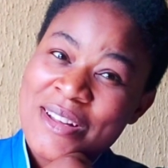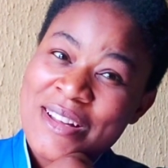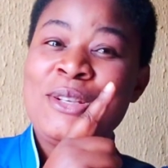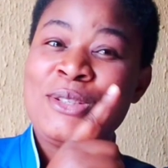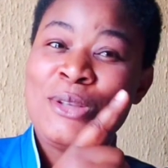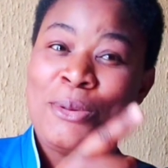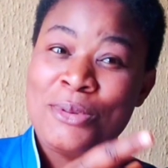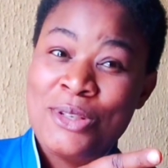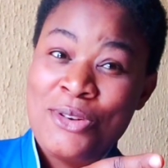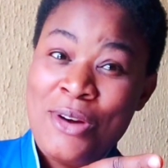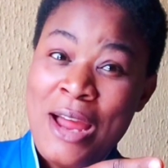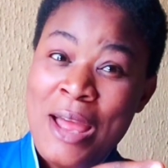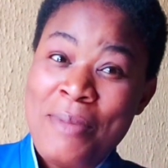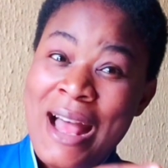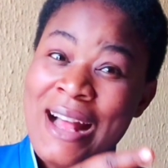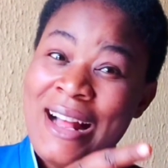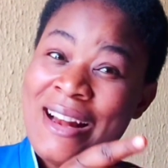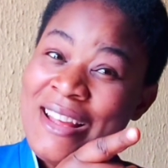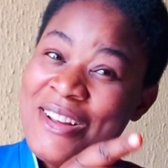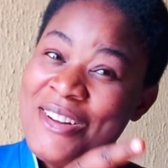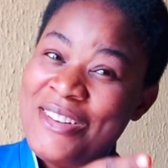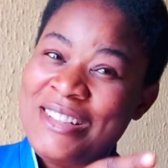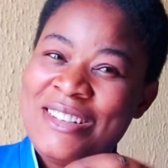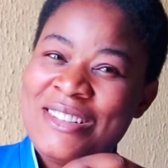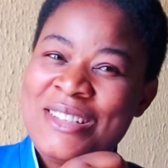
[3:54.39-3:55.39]
Subscribe and
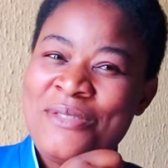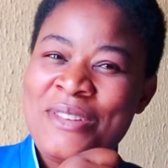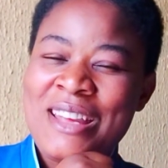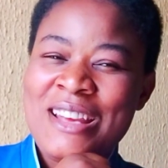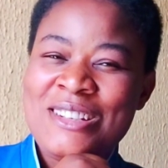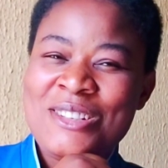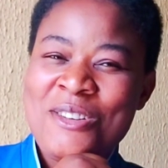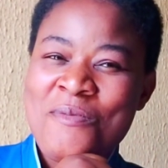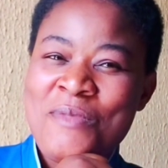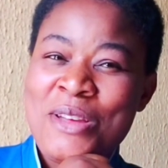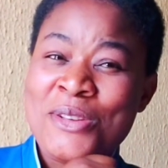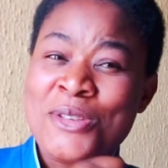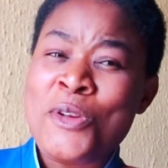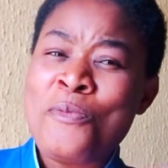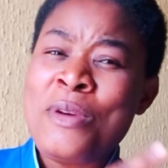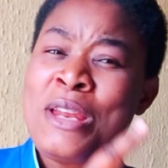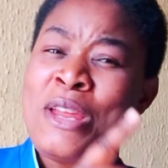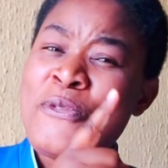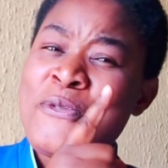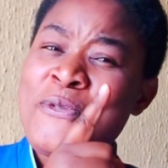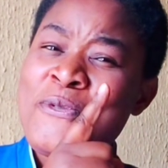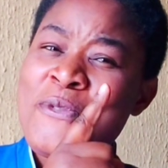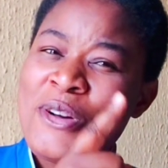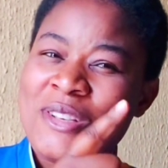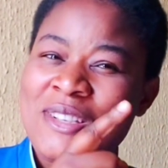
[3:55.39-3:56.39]
click on the notification bell so you'll be
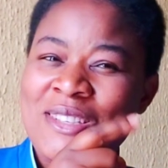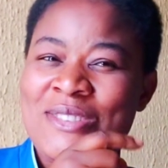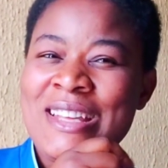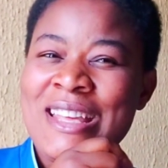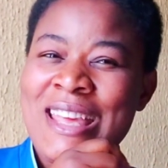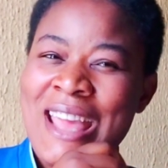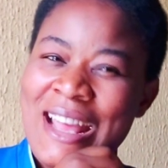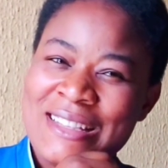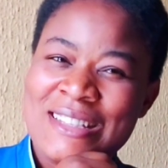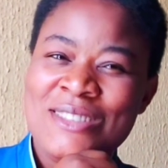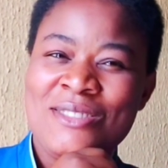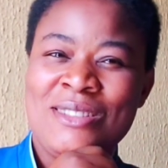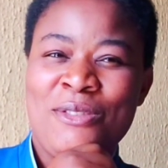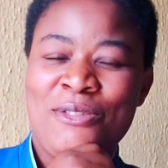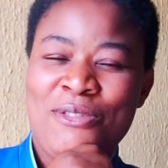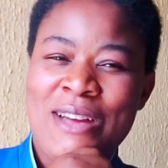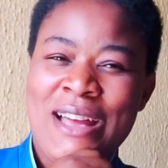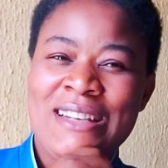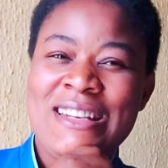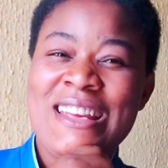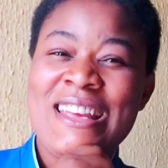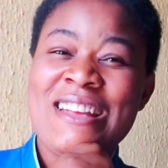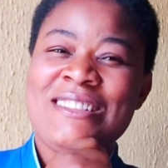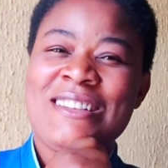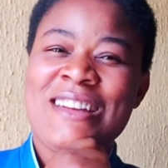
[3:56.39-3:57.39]
the first to get
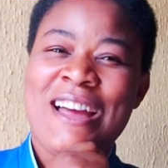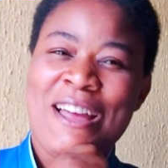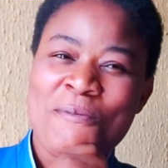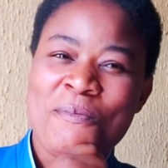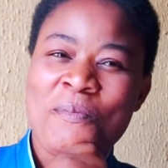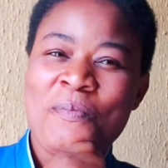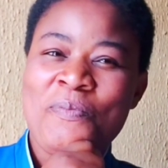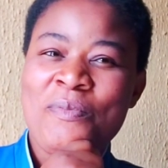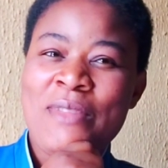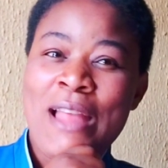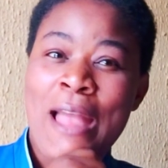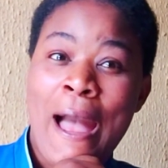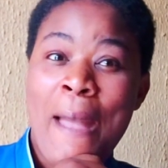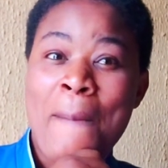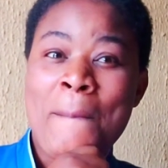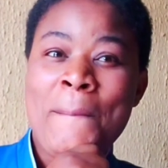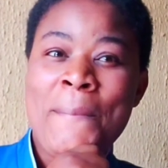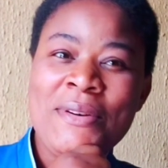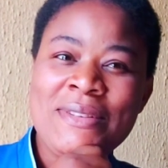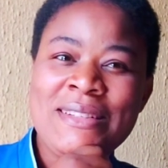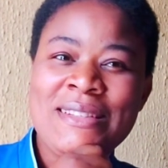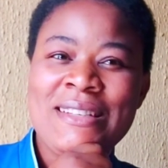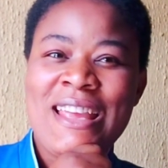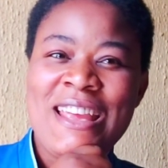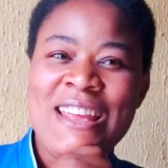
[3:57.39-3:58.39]
notified each time I
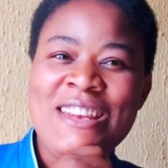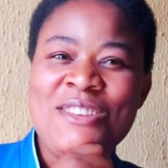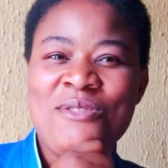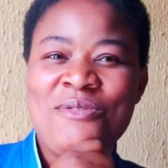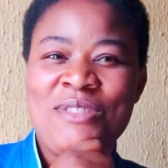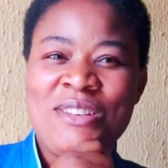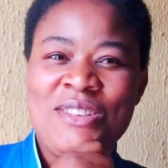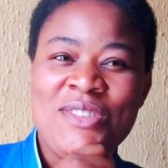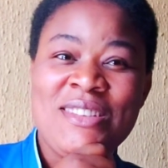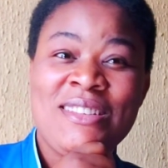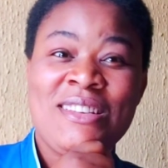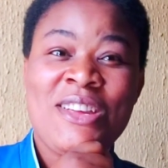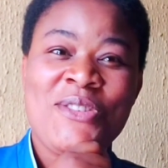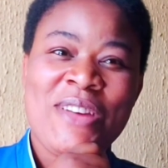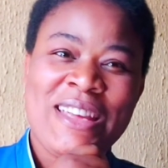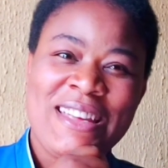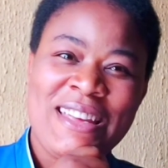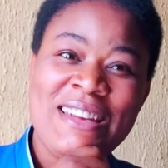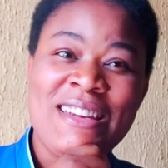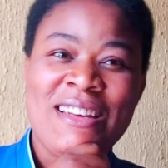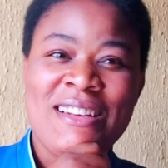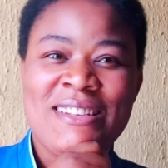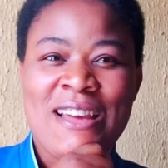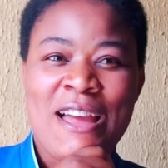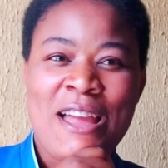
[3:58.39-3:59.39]
post a new video. See you
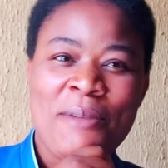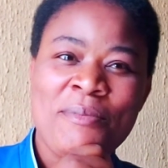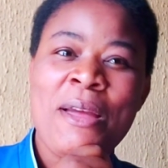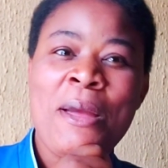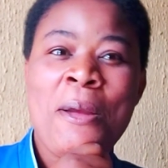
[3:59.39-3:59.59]
again next time.